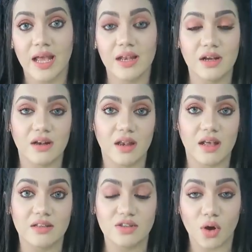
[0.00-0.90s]
It
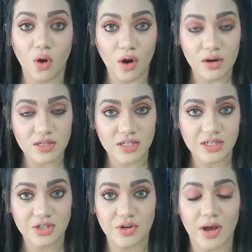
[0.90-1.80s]
contains orange
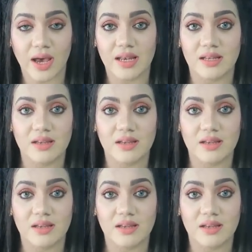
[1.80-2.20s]
extract,